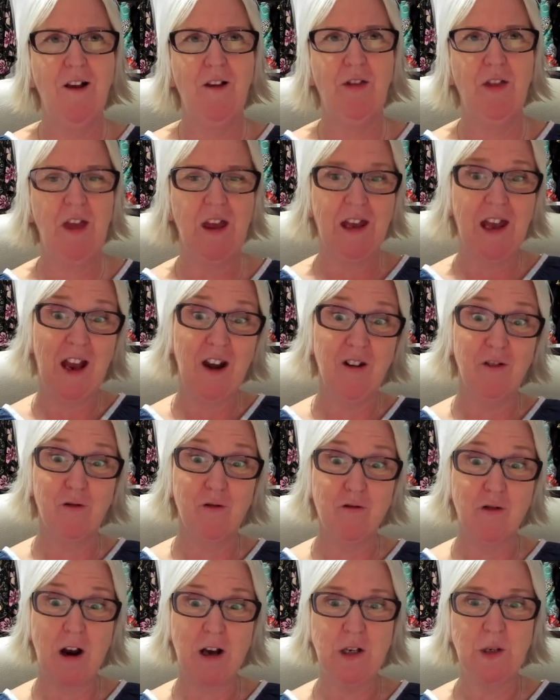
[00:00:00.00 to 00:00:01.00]
They kind of
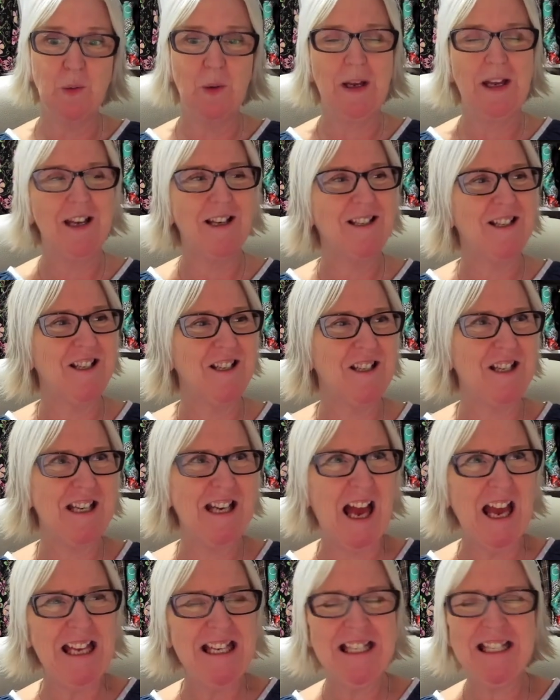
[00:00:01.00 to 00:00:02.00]
graduate
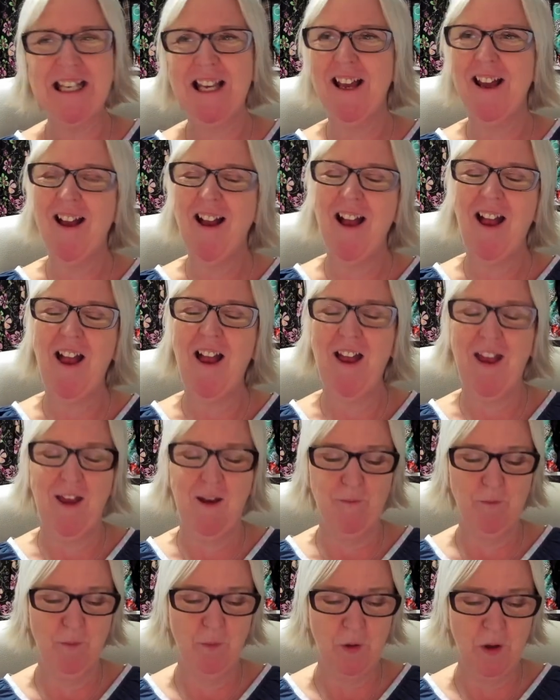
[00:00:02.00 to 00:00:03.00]
tonight
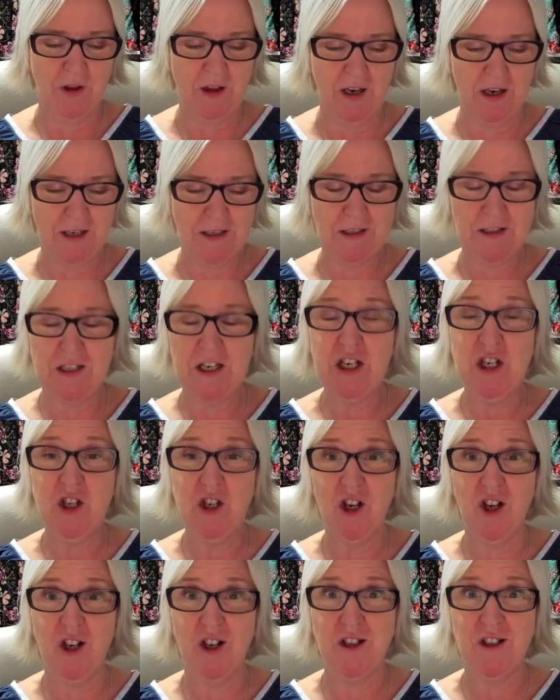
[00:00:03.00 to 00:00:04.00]
with the last
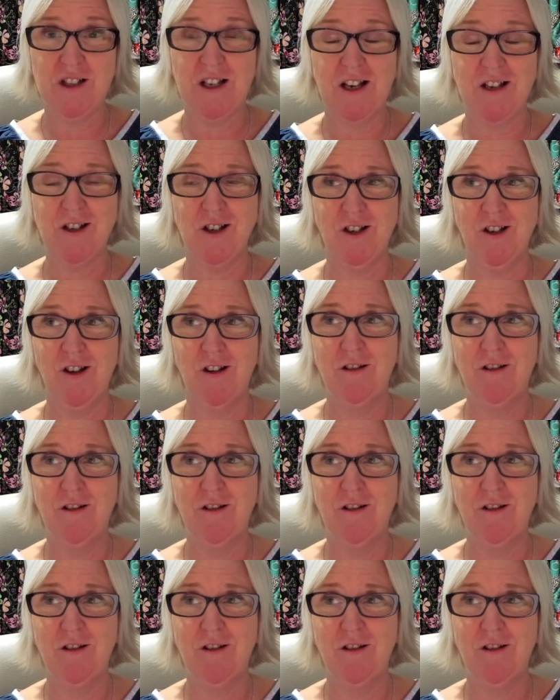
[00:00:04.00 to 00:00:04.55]
t-shirt session.